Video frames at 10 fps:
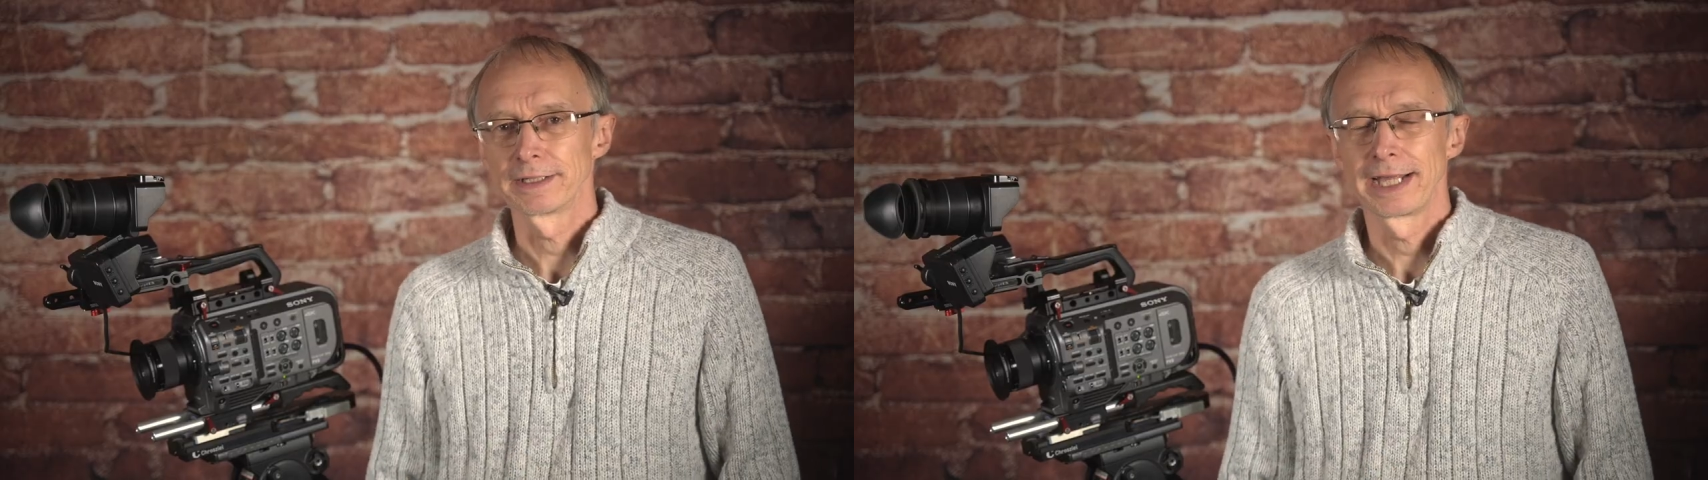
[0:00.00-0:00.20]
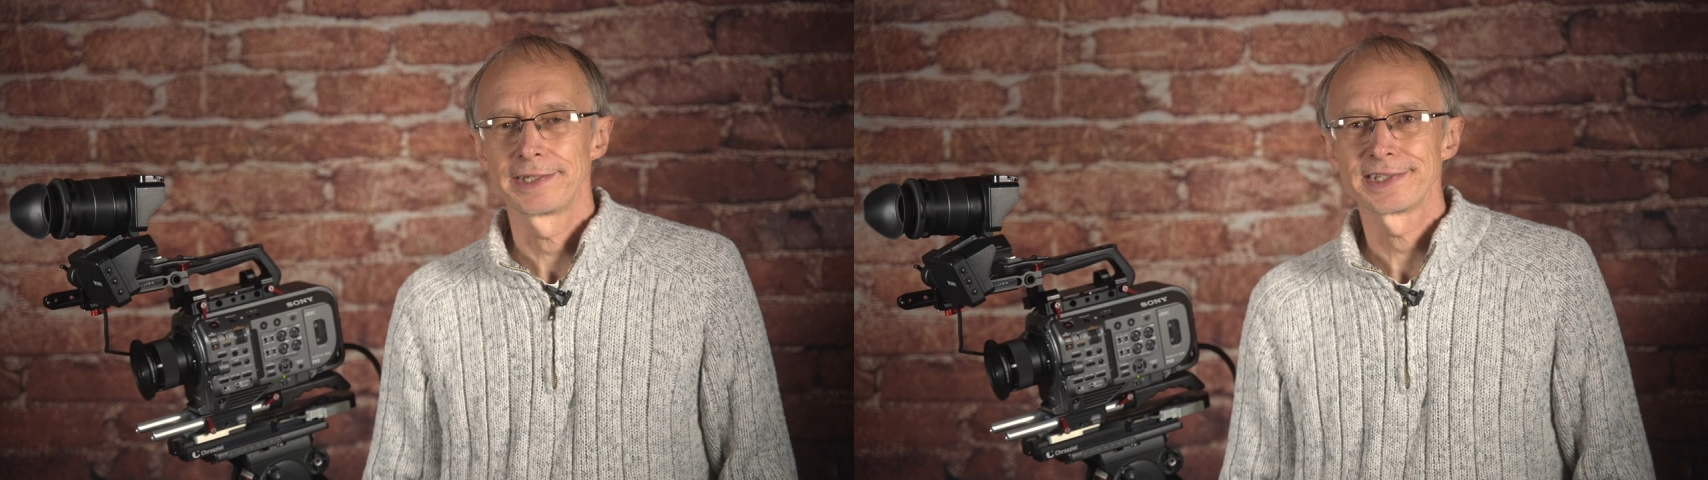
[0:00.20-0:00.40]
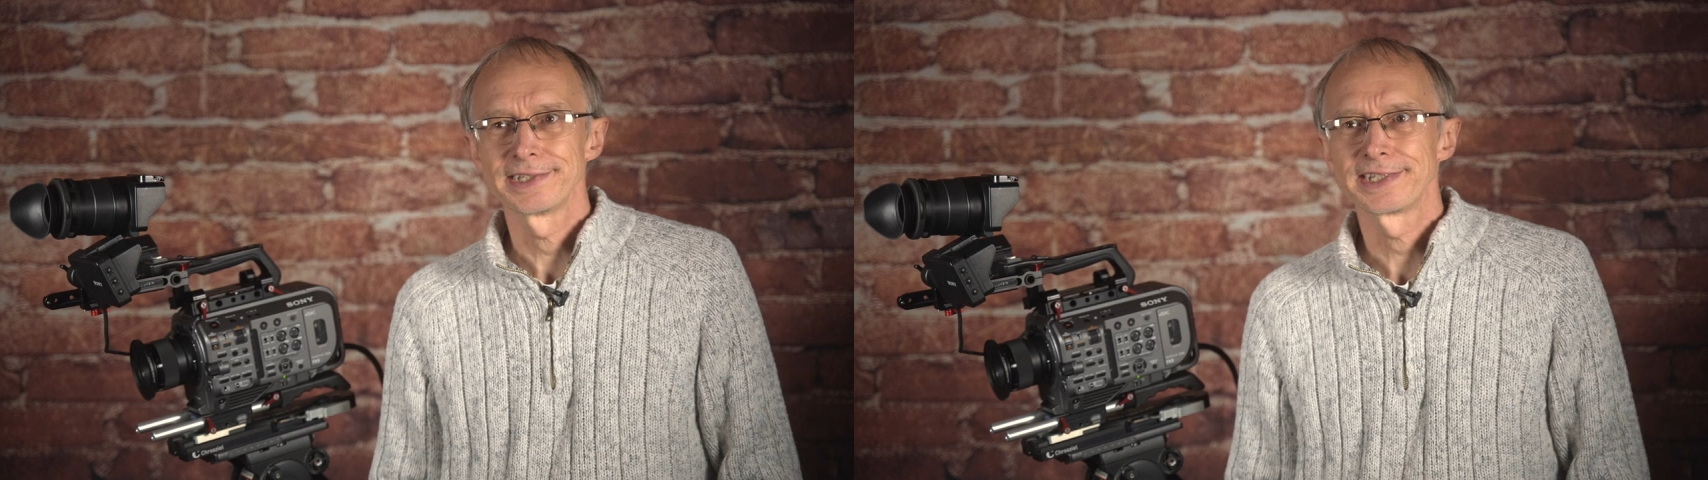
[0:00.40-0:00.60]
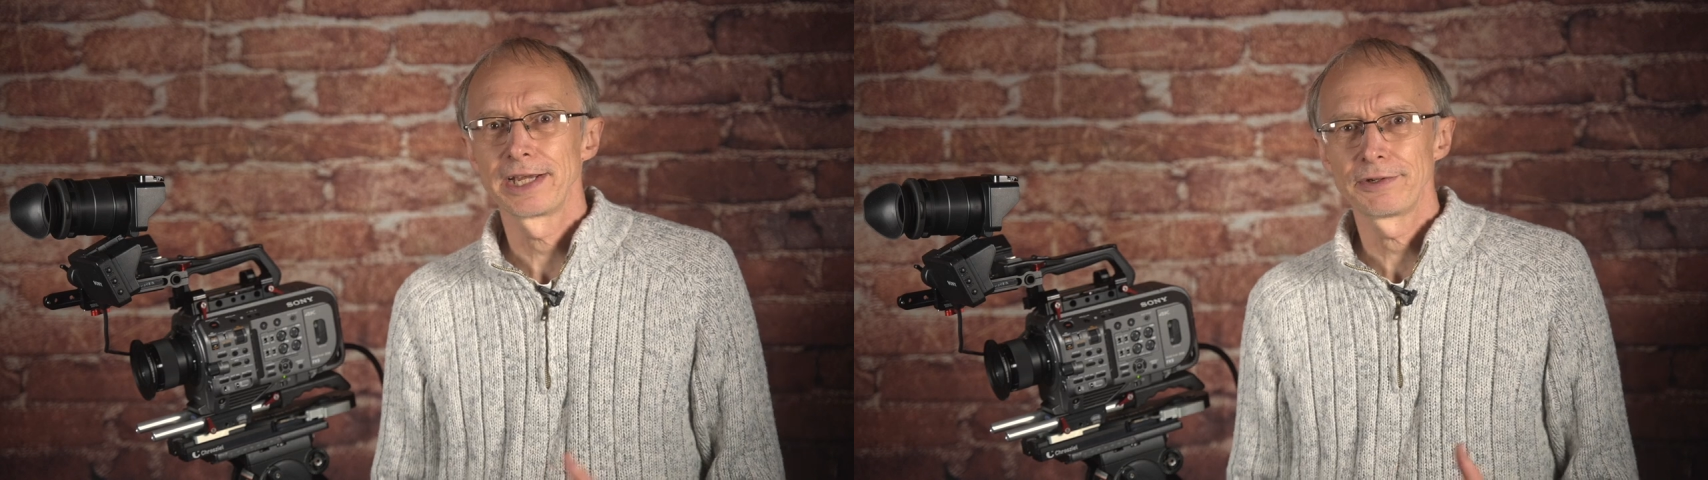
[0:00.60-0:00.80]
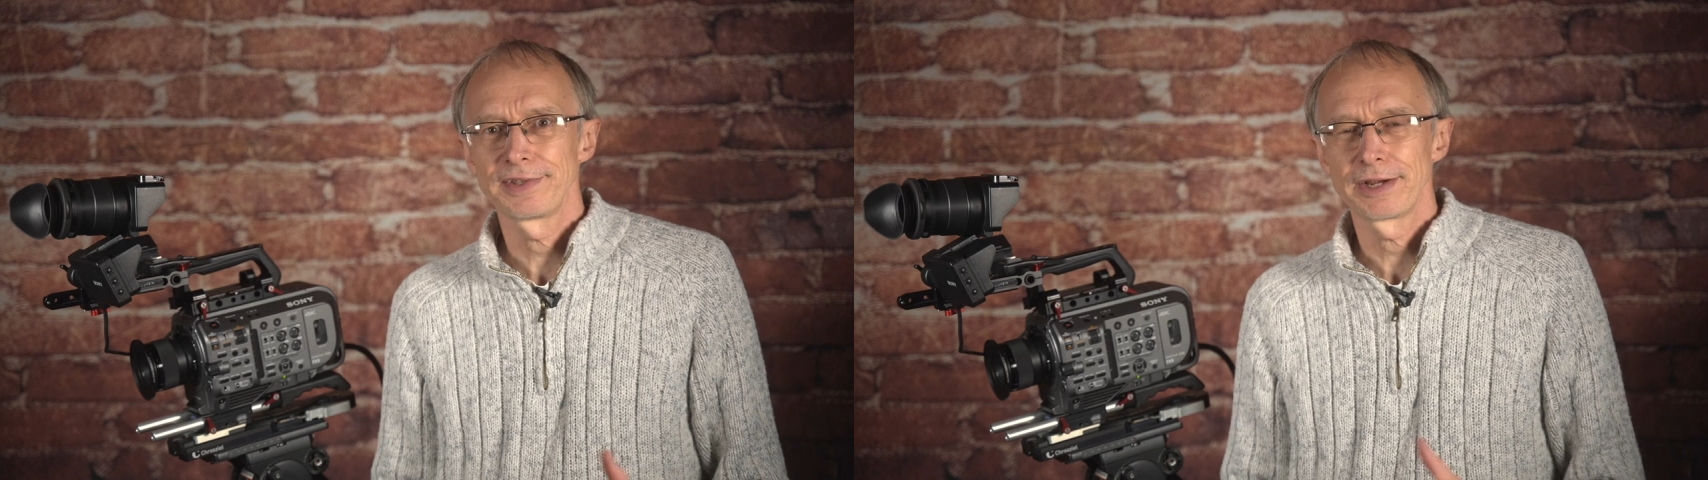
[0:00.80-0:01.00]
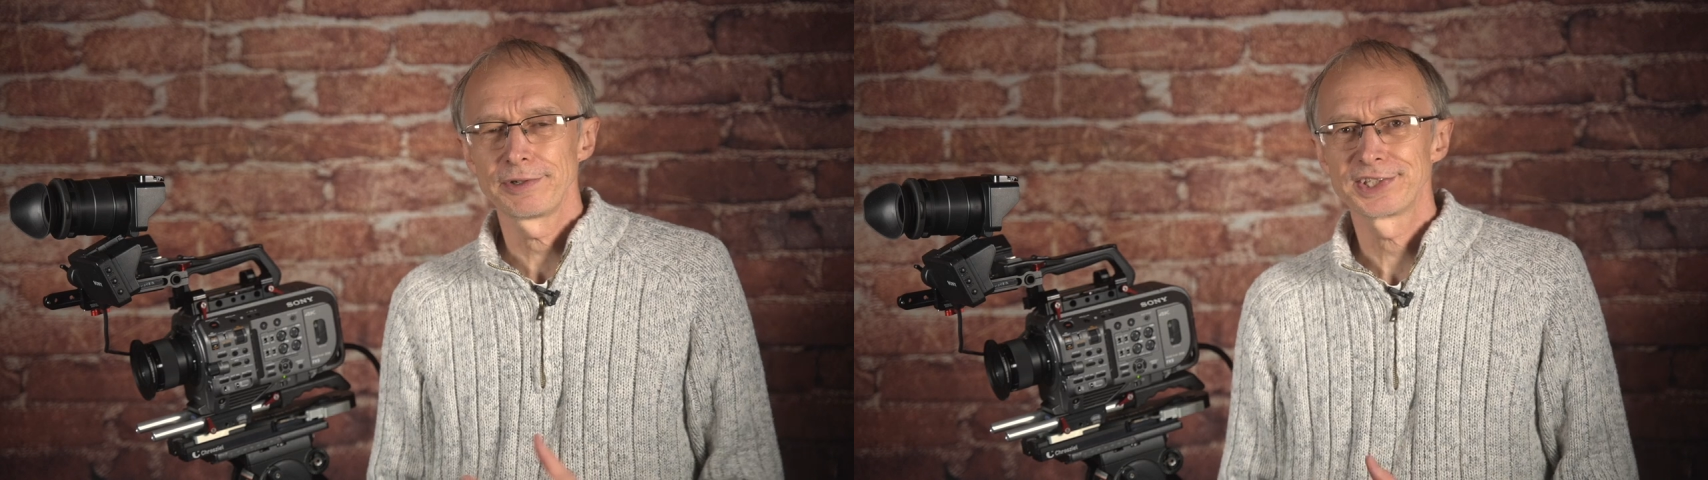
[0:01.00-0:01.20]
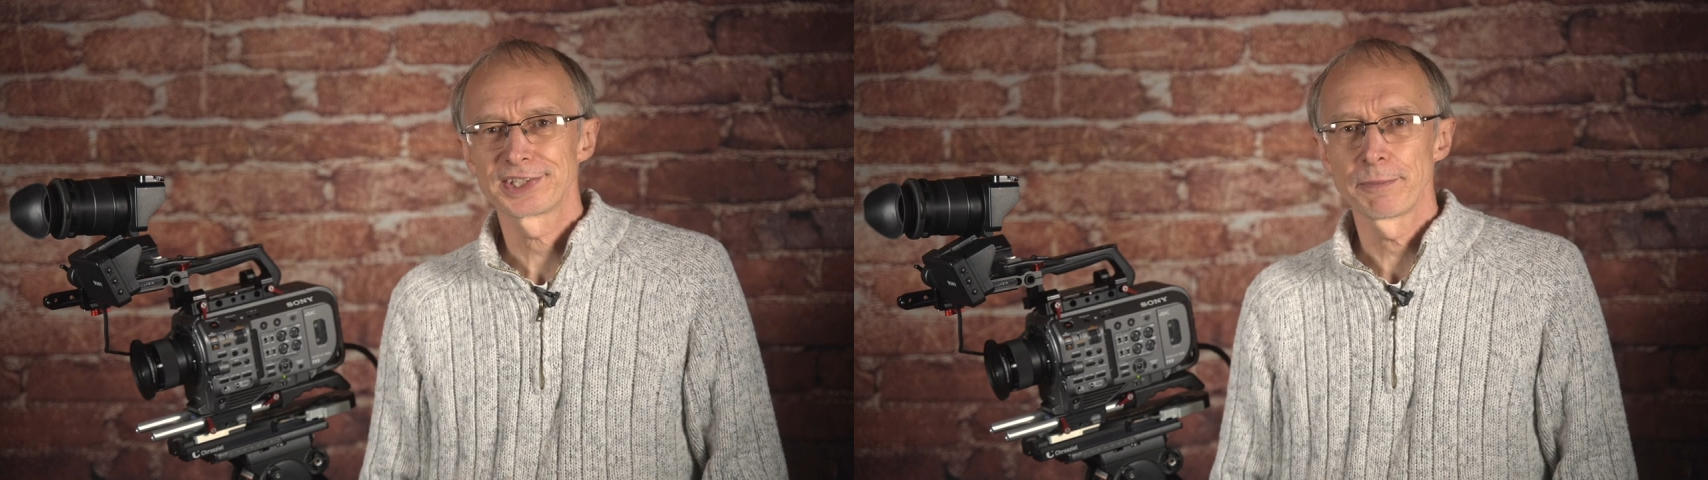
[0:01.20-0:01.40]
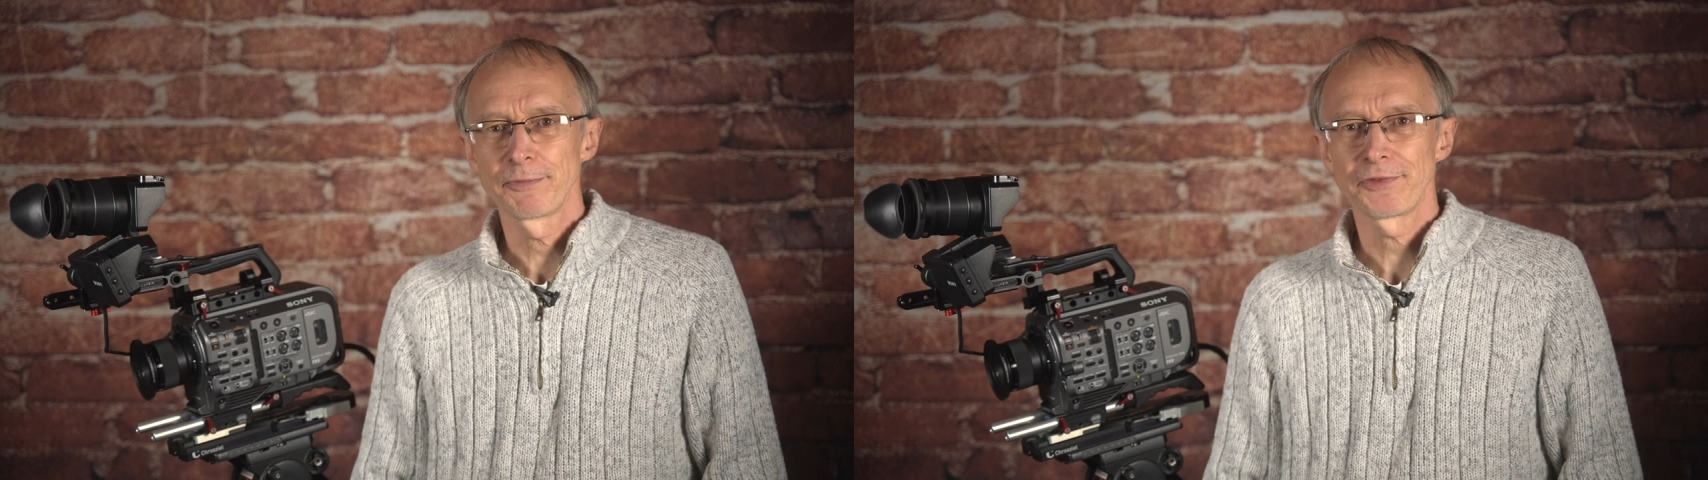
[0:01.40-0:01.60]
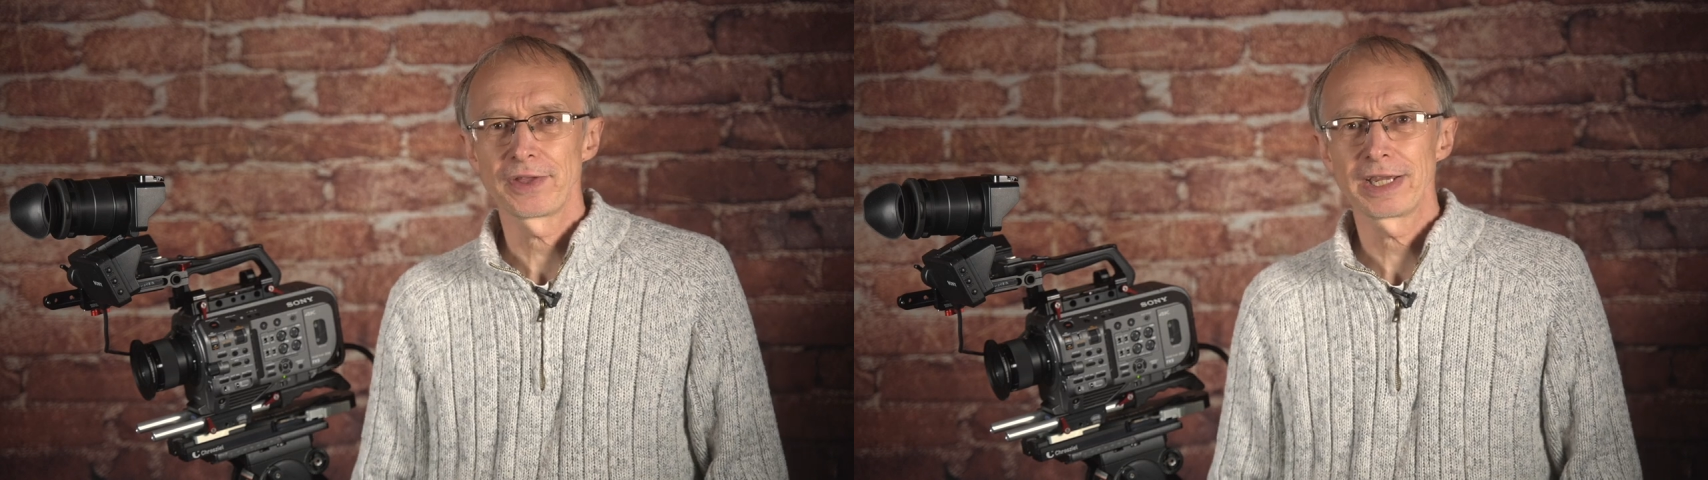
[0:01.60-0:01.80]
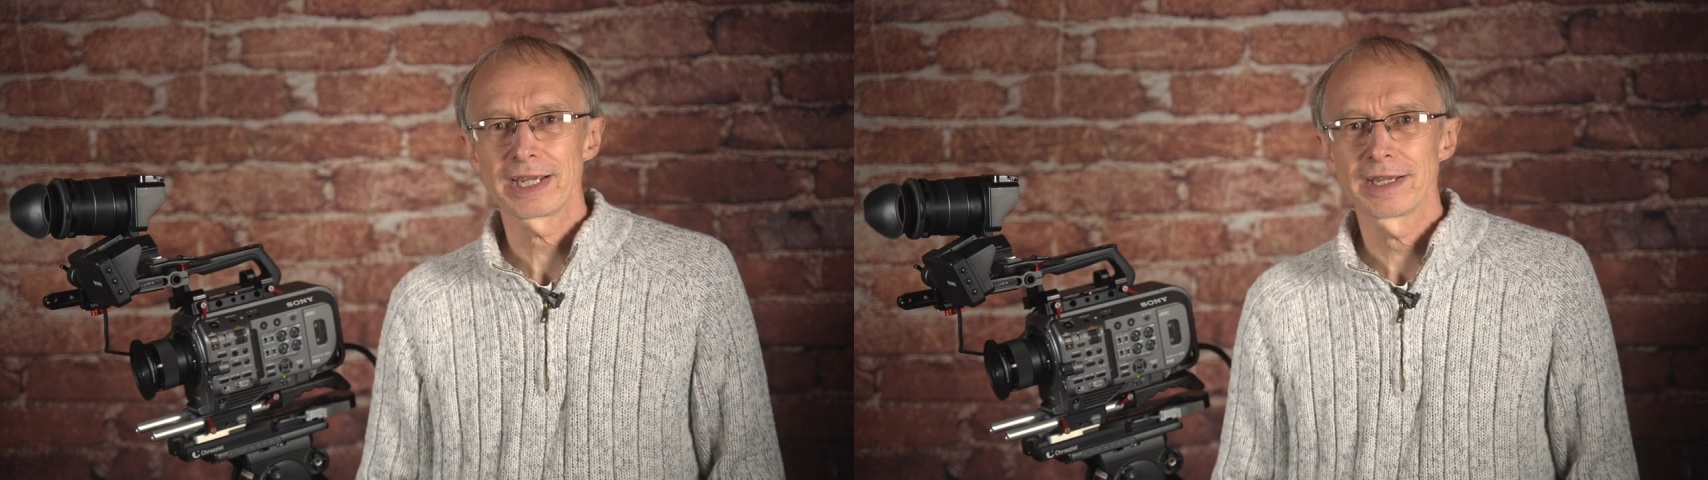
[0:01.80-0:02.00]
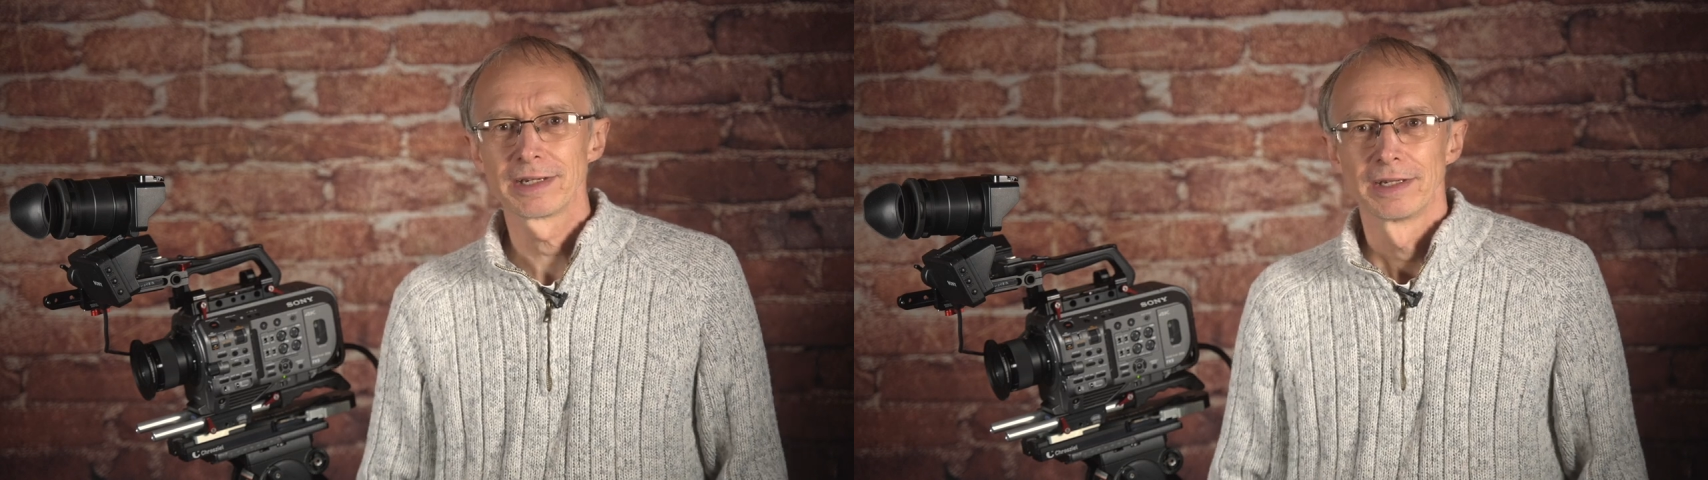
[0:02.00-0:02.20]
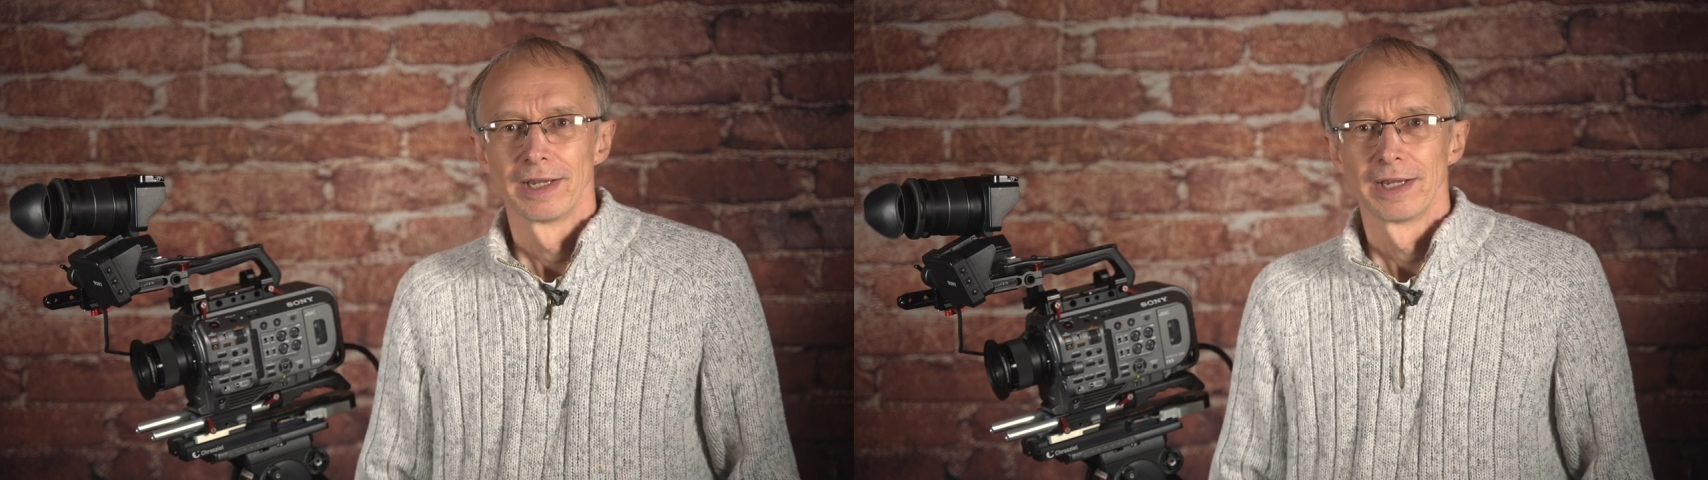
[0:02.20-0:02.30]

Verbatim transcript: lenses. There is something,